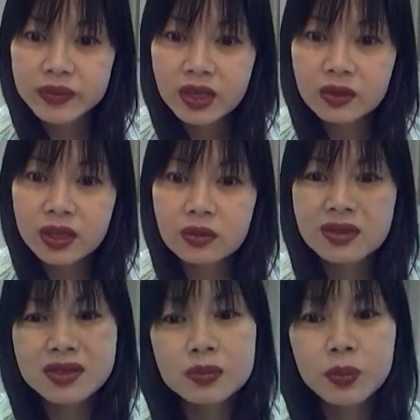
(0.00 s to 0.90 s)
Okay, with
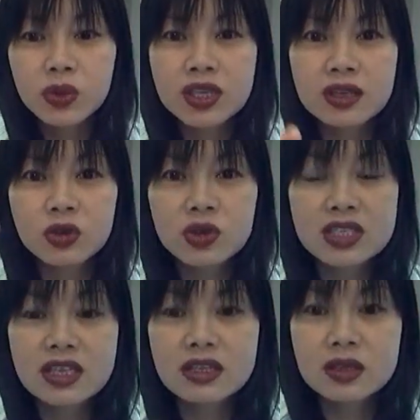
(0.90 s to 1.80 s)
sputum, you
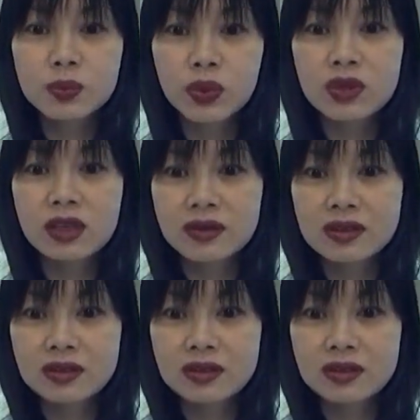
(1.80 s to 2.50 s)
see the sputum with